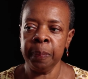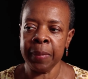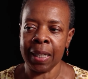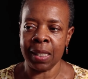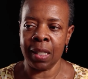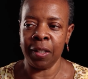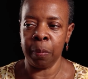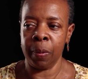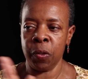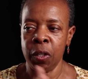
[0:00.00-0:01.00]
like I said, the
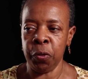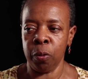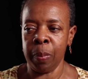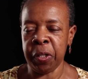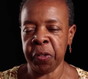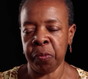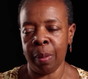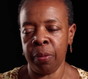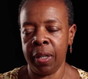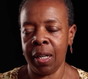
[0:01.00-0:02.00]
procedural piece of my
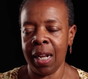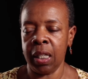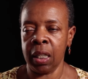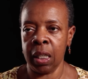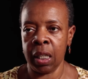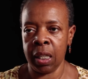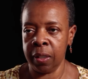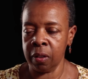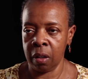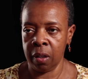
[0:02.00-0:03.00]
brain had to kick
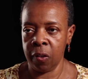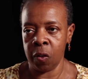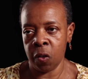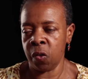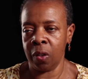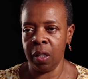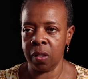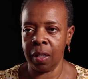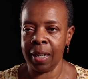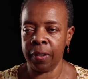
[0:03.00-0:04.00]
in because there's things
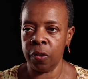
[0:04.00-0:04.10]
that I had to